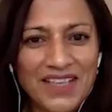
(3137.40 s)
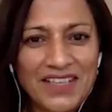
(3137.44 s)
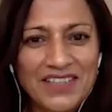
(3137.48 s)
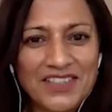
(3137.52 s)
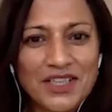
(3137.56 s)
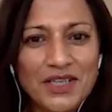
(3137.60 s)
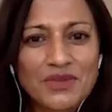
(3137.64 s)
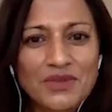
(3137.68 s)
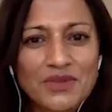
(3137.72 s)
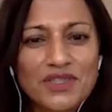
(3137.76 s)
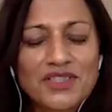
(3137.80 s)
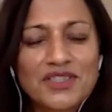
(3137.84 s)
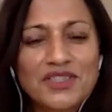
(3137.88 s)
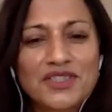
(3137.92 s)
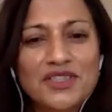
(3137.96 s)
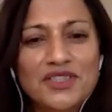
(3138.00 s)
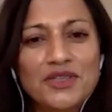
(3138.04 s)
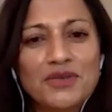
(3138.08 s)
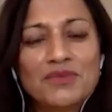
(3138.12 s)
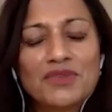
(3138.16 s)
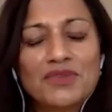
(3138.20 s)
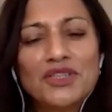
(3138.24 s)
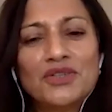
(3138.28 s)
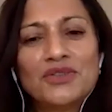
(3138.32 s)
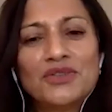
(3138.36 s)
Don't
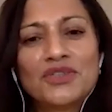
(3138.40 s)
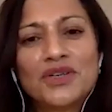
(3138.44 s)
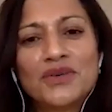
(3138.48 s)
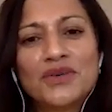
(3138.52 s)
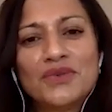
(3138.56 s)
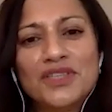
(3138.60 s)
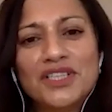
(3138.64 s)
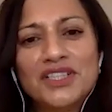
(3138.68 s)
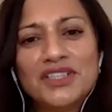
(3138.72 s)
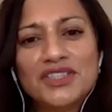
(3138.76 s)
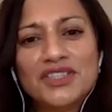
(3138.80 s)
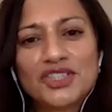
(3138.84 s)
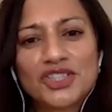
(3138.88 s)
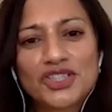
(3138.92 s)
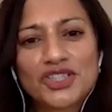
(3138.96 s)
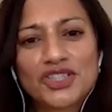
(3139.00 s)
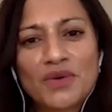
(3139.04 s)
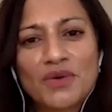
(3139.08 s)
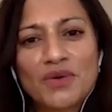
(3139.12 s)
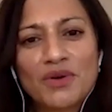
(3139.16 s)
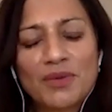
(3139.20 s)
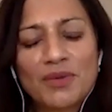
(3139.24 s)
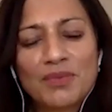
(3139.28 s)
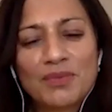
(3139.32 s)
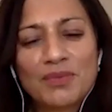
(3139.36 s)
assume that you don't need to show
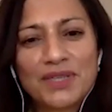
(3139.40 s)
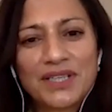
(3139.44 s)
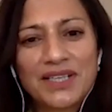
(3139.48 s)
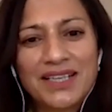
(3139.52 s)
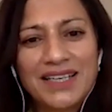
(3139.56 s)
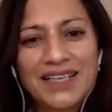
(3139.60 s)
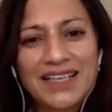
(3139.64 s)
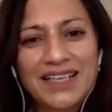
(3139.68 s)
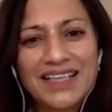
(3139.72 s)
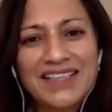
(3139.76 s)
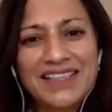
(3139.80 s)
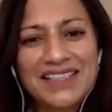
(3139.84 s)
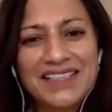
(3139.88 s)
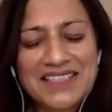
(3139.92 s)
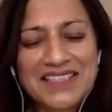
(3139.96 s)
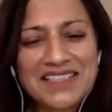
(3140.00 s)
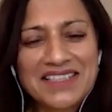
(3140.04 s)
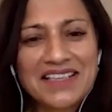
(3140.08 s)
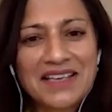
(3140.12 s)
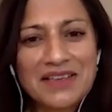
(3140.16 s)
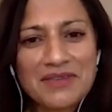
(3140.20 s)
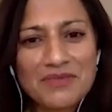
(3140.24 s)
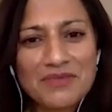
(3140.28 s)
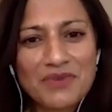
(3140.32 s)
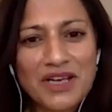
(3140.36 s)
up in the
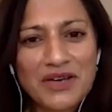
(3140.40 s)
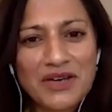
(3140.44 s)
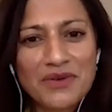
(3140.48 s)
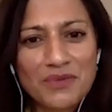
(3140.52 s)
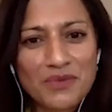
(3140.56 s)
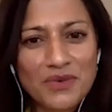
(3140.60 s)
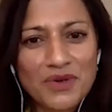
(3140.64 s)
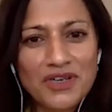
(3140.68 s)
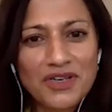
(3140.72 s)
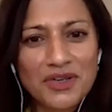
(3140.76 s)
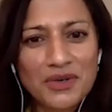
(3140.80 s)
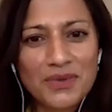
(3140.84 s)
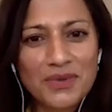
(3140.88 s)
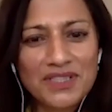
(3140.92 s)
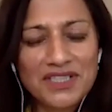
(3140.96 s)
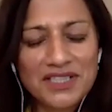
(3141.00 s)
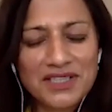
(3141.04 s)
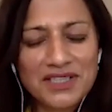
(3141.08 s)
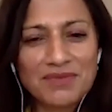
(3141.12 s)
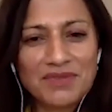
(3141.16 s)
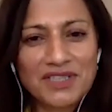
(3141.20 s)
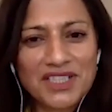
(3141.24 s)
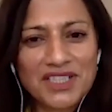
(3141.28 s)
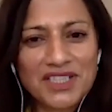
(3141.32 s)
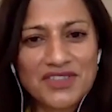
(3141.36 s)
same way at work when
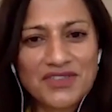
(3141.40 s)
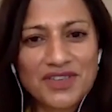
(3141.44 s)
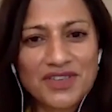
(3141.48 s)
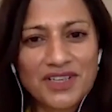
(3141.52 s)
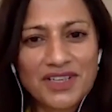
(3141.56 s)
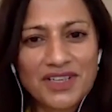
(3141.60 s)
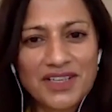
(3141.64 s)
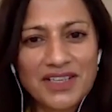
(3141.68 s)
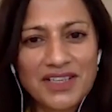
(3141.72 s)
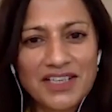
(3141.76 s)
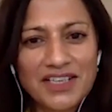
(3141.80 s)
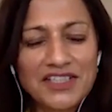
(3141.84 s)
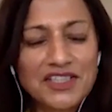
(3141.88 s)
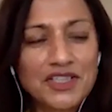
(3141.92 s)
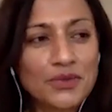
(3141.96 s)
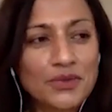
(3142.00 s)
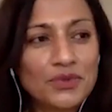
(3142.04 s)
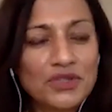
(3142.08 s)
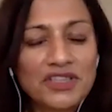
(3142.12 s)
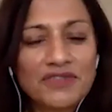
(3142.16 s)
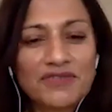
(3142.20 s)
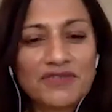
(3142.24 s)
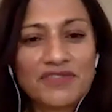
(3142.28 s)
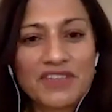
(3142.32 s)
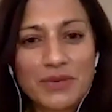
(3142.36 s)
somebody's struggling as you
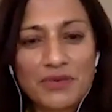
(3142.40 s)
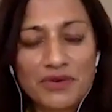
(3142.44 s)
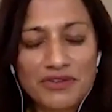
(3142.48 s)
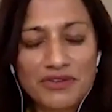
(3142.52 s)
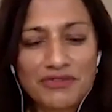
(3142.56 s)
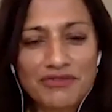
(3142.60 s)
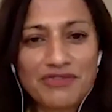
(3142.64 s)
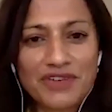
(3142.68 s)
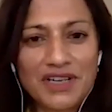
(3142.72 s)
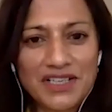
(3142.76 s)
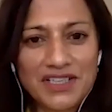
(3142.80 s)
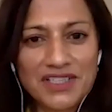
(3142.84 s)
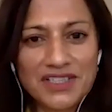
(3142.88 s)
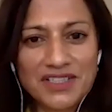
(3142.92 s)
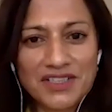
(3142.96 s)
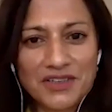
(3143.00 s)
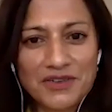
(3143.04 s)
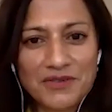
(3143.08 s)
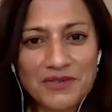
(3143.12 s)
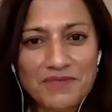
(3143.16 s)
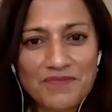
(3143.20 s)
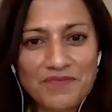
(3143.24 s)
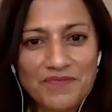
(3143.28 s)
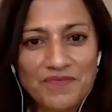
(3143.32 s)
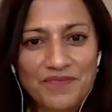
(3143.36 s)
would if they were a friend at
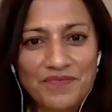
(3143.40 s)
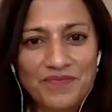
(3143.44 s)
home.